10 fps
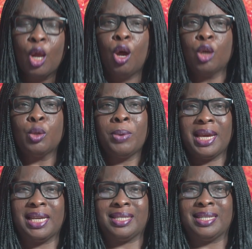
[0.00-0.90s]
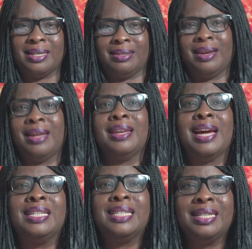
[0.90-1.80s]
October 18,
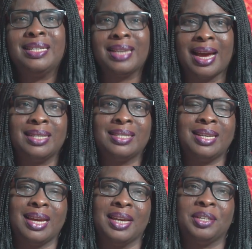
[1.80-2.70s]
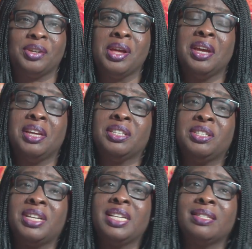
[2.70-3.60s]
1998 is a
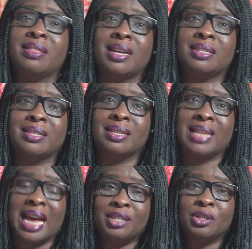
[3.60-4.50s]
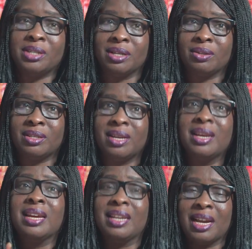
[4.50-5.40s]
date that the Niger Delta,
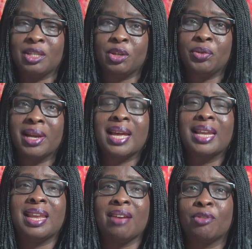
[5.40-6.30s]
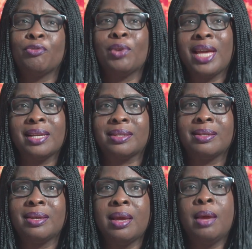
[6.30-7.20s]
Nigeria can never
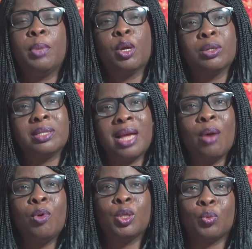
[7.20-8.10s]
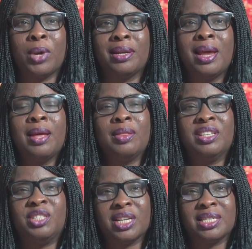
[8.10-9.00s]
forget, because that was when
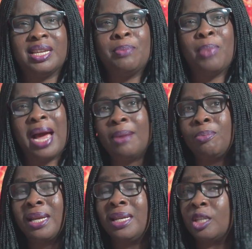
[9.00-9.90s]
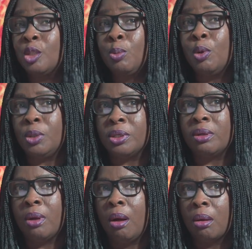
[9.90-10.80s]
the Jesse pipeline
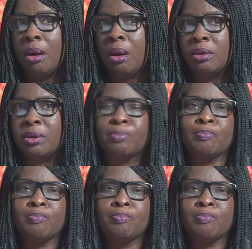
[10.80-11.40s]
explosion occurred.